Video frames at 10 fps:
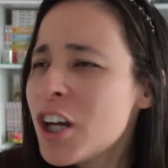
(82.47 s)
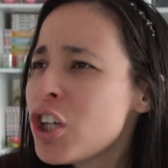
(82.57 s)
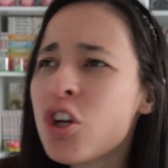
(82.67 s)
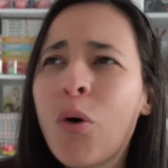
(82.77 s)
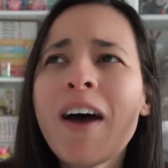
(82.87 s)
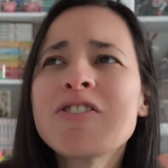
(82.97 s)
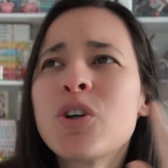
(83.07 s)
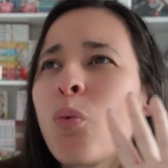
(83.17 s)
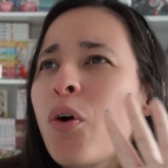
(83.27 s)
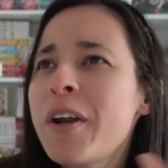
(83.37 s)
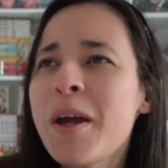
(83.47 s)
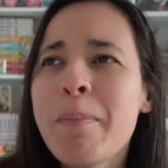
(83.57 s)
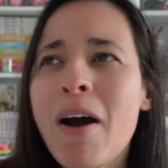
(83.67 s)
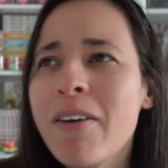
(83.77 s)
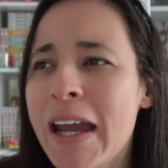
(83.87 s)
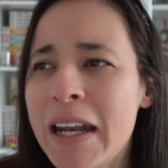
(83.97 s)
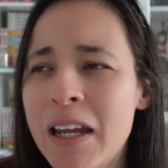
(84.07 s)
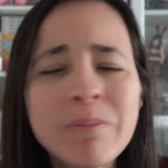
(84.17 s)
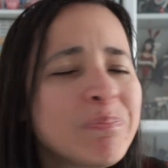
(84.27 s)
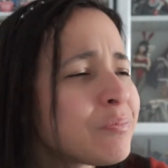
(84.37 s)
You don't have to worry about
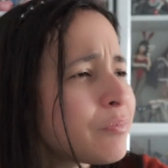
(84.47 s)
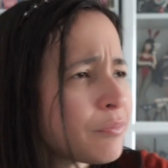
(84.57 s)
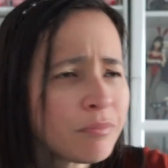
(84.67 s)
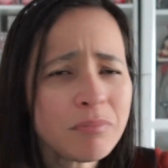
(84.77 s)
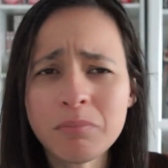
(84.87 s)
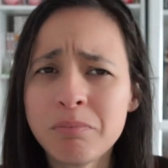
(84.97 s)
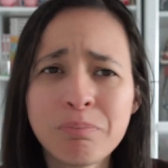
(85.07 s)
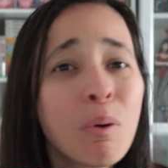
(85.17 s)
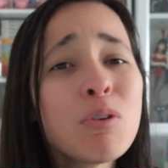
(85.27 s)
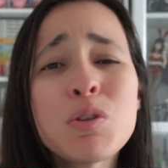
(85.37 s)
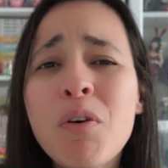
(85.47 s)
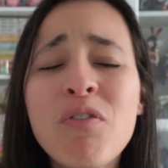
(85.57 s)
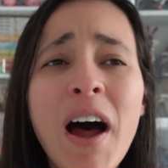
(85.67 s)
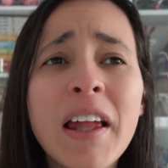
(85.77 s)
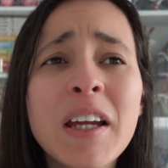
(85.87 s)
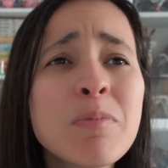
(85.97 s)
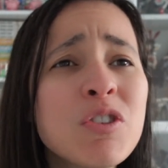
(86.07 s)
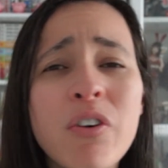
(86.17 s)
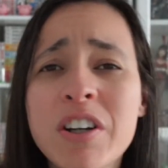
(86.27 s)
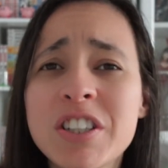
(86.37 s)
getting multiple volumes
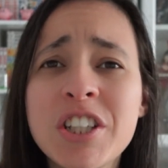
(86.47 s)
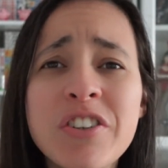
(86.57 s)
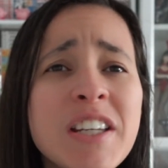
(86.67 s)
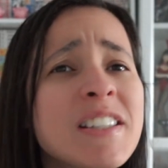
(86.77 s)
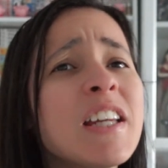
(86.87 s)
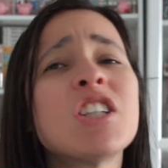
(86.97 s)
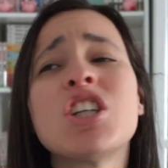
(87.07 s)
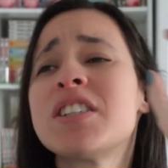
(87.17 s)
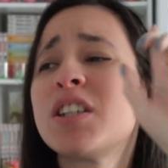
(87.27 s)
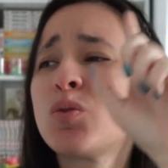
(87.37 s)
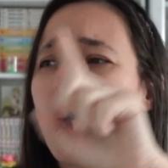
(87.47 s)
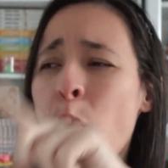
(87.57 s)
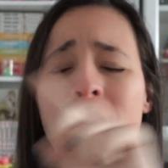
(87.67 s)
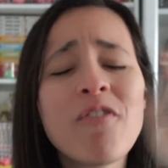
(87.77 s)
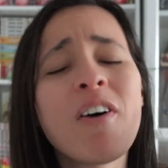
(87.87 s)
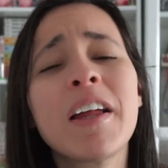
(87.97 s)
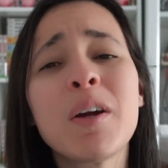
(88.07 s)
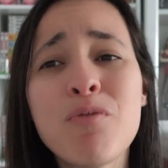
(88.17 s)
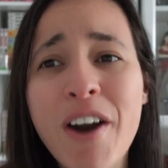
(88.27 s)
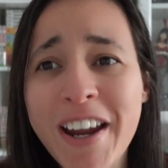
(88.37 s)
for a series. It is just this one
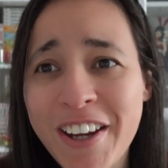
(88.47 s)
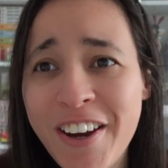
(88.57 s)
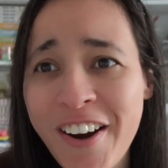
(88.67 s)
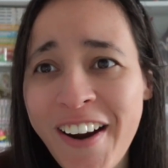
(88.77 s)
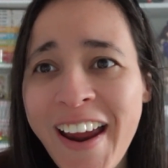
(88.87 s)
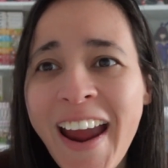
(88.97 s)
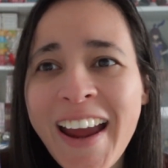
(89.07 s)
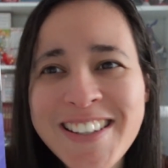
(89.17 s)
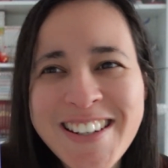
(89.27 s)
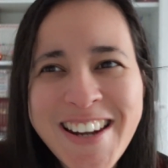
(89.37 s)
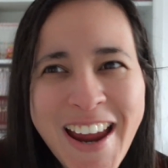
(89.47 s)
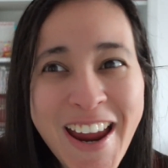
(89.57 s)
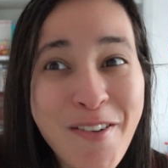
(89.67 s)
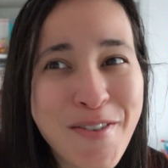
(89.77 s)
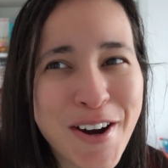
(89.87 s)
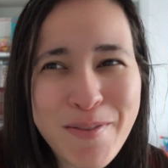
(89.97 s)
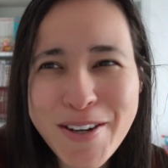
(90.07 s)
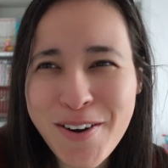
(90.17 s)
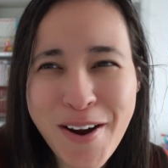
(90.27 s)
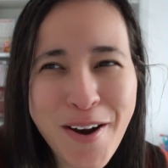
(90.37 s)
volume right here. And today we're going to be
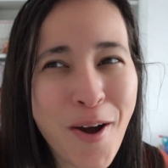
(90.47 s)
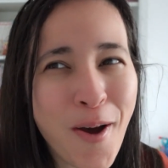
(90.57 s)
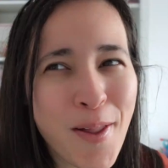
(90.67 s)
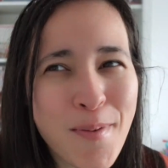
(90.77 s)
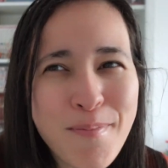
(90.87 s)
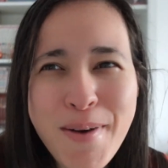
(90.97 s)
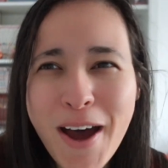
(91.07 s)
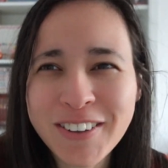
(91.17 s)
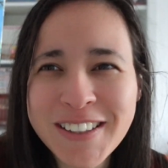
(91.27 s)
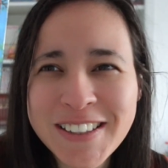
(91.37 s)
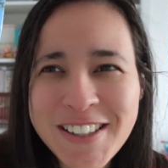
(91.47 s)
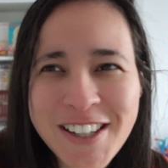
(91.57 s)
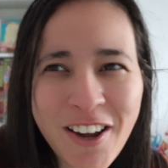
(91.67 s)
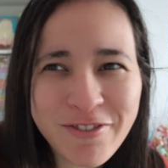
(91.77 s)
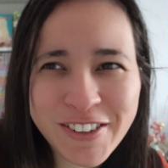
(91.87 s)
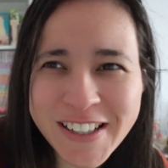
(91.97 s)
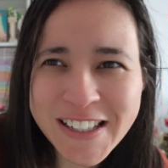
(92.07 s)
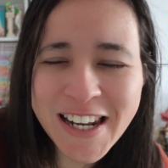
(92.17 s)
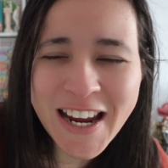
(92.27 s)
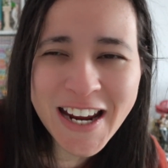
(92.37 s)
talking all about this lovely
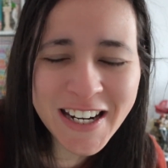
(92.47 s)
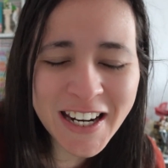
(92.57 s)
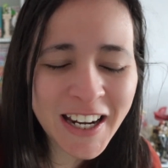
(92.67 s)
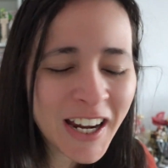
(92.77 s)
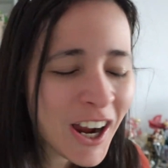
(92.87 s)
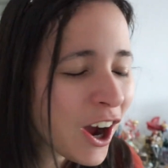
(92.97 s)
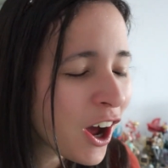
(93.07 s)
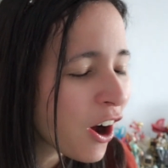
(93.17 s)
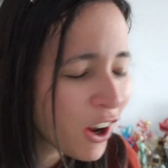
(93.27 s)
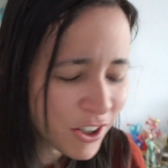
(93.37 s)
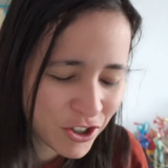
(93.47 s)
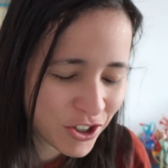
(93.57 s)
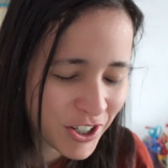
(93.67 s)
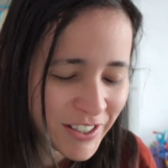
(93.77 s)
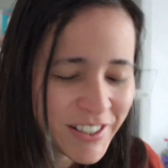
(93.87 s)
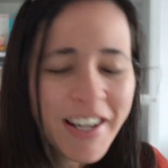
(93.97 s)
lady, Hauntress.